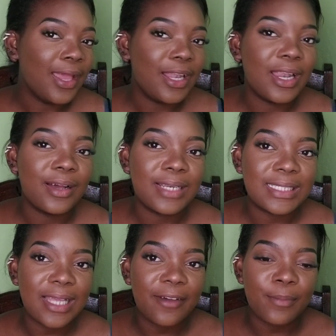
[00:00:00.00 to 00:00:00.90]
now
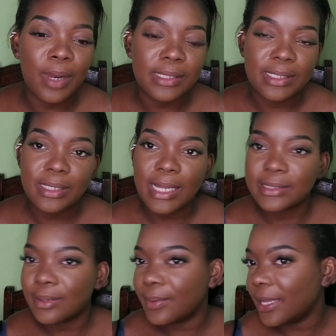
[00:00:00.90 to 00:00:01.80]
that I have blotted
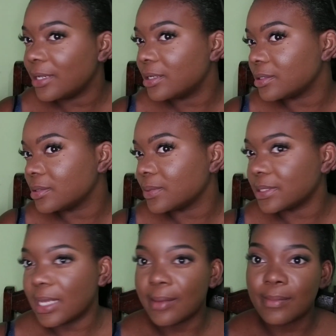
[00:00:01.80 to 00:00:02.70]
that away, this is what
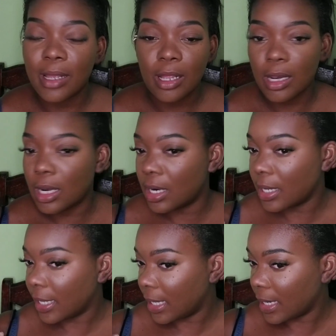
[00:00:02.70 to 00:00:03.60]
I'm
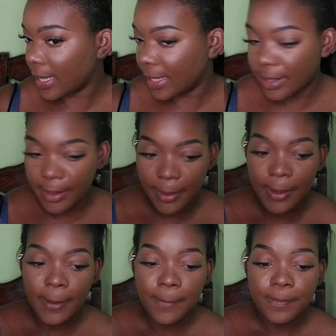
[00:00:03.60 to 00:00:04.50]
looking like.
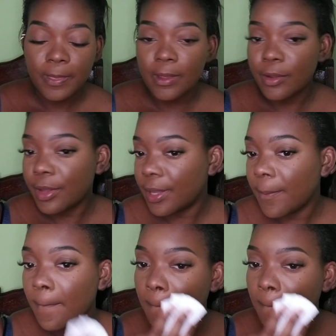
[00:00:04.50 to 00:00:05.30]
Okay.